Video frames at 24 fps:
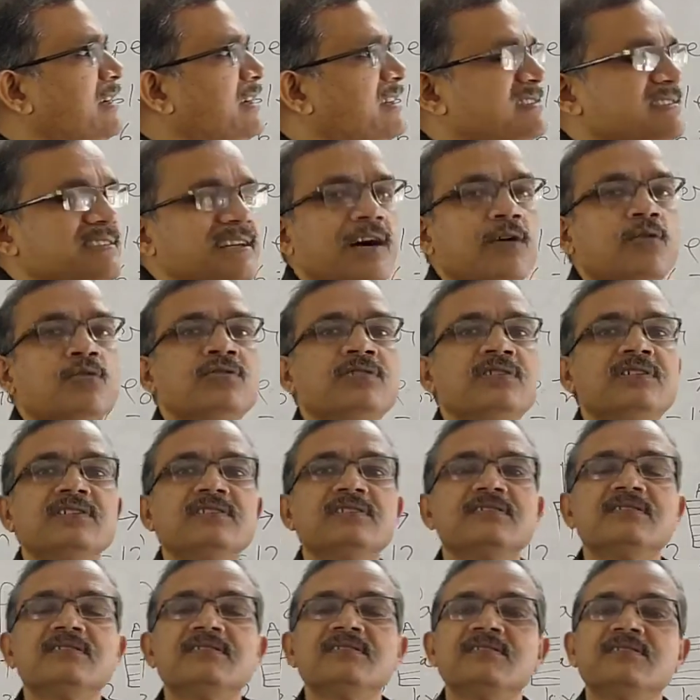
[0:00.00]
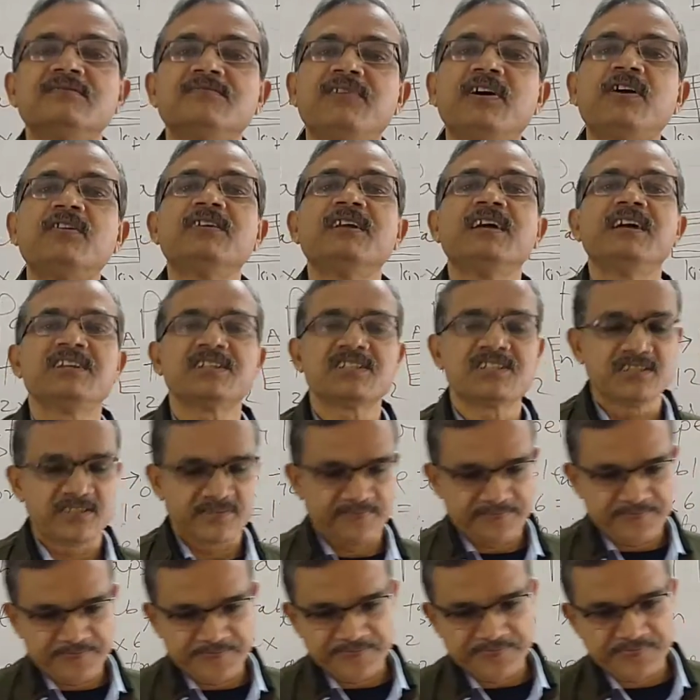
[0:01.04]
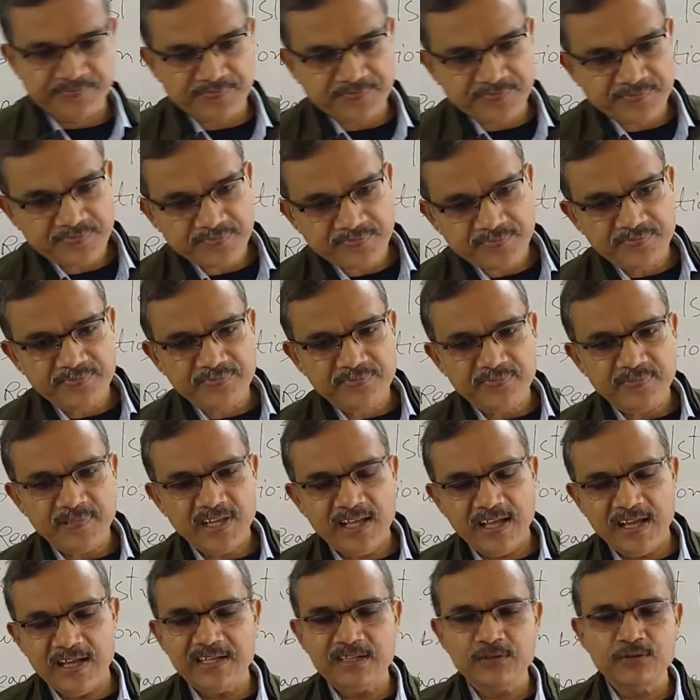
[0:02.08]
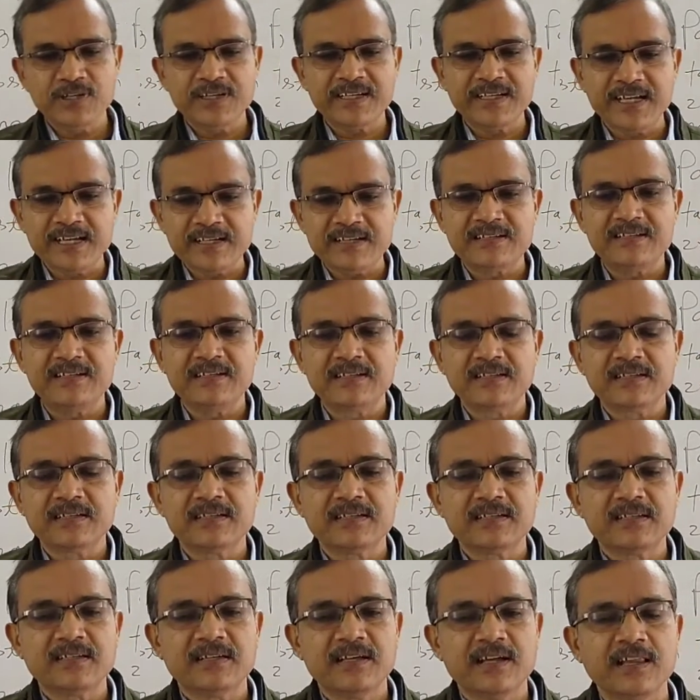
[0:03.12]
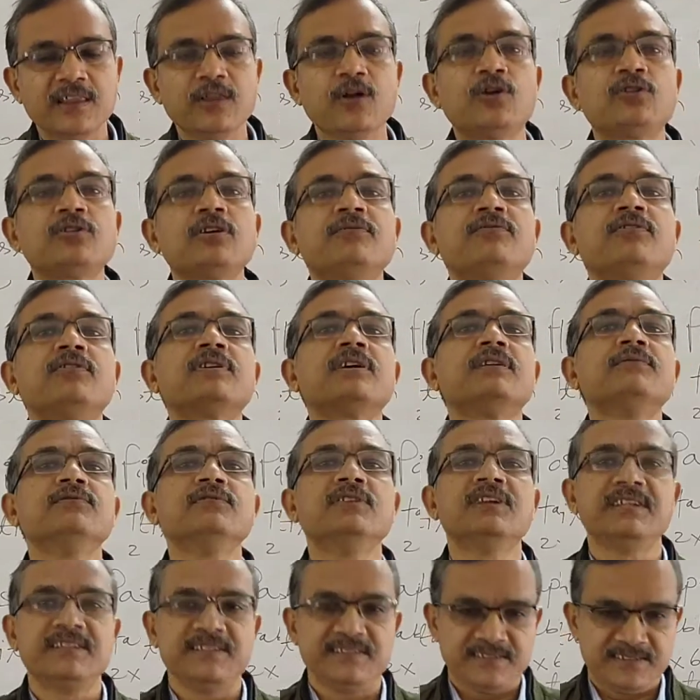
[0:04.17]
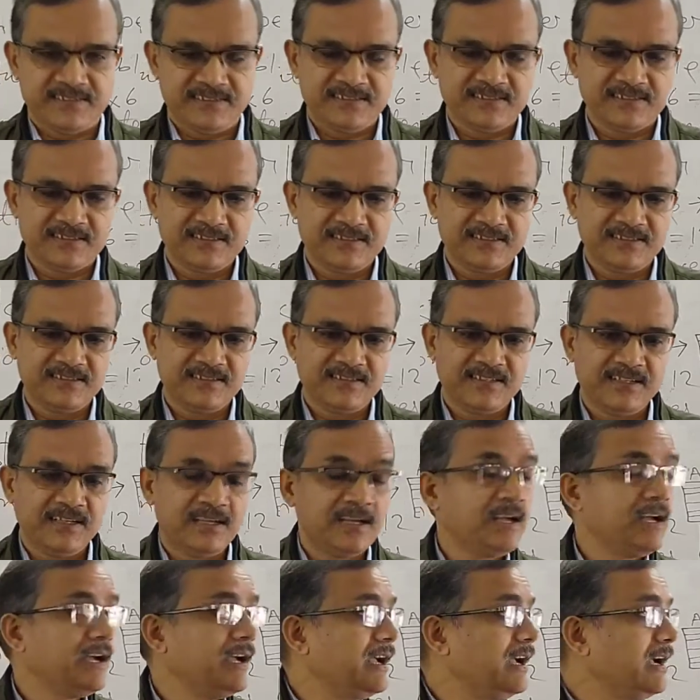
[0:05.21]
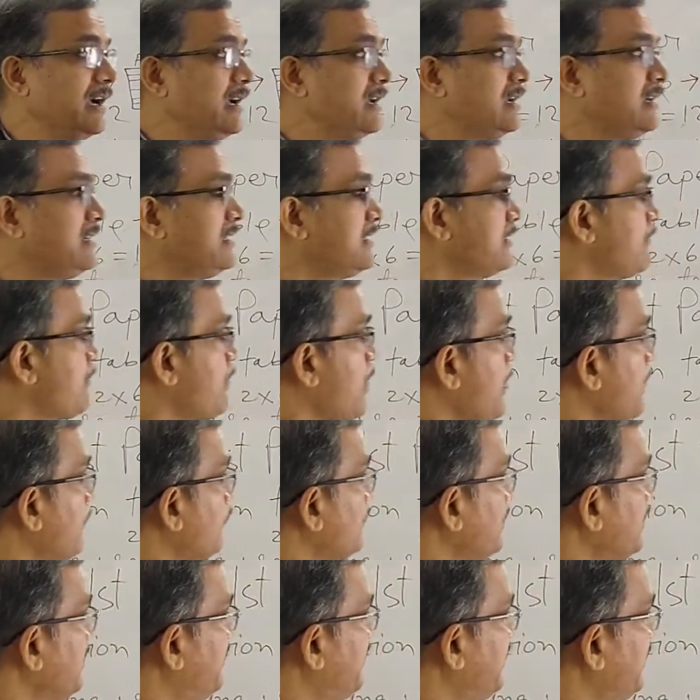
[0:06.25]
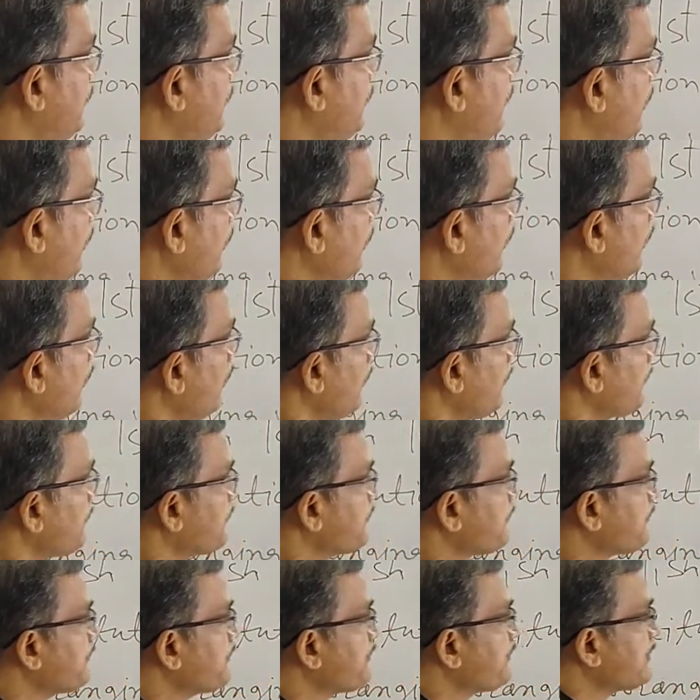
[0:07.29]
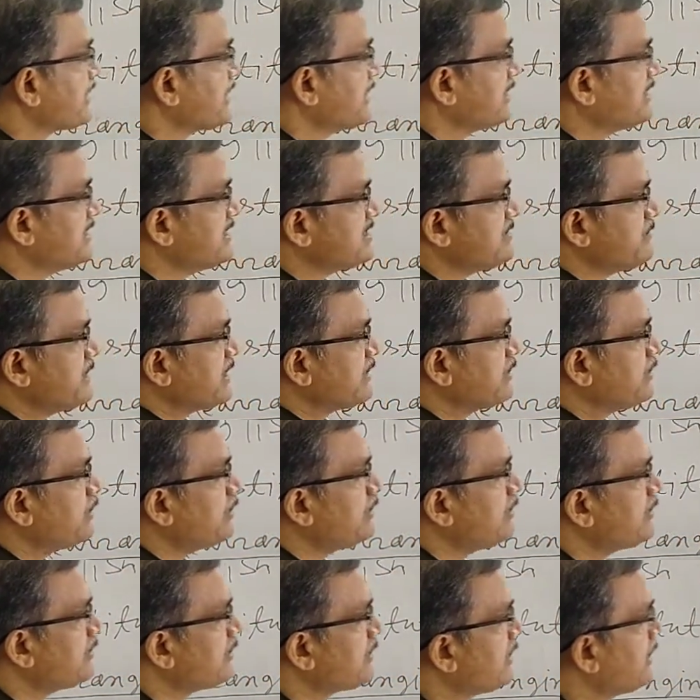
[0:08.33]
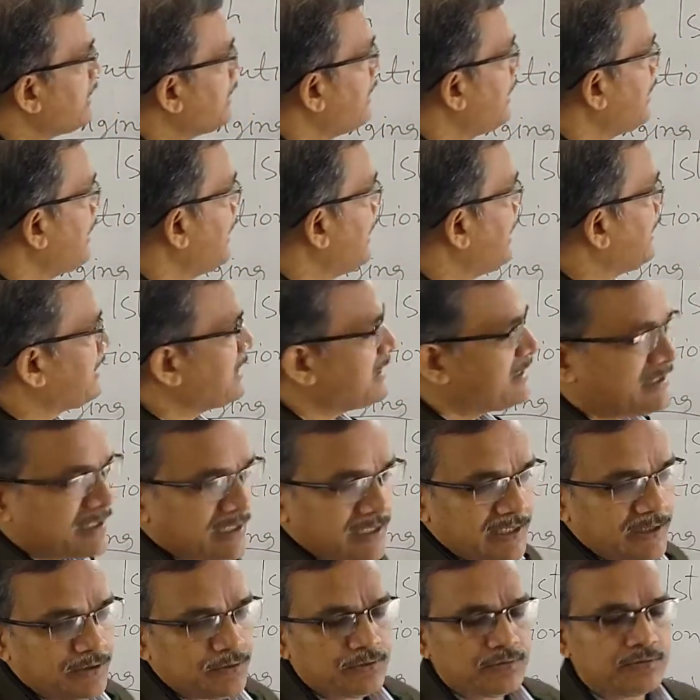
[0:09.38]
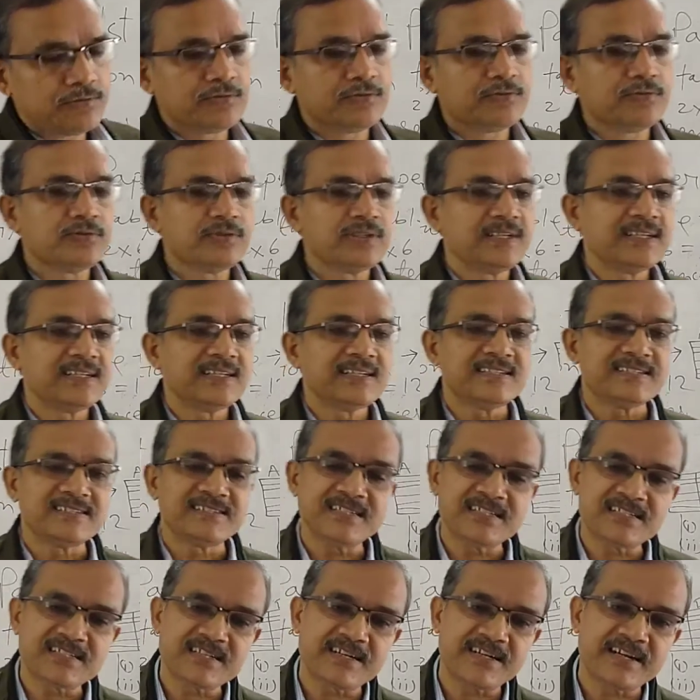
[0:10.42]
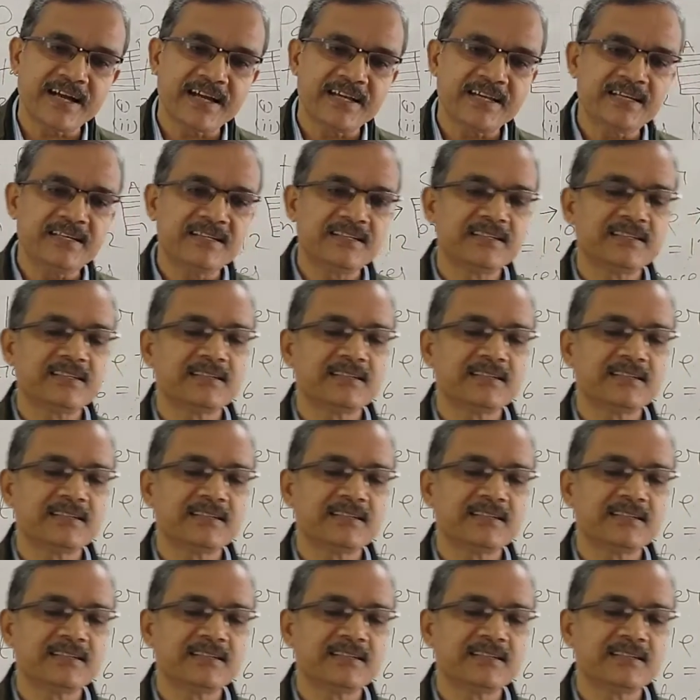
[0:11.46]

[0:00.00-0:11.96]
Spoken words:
a sound foundation, and you will get a lot of vocabularies. And if you follow this method, and I tell you, just write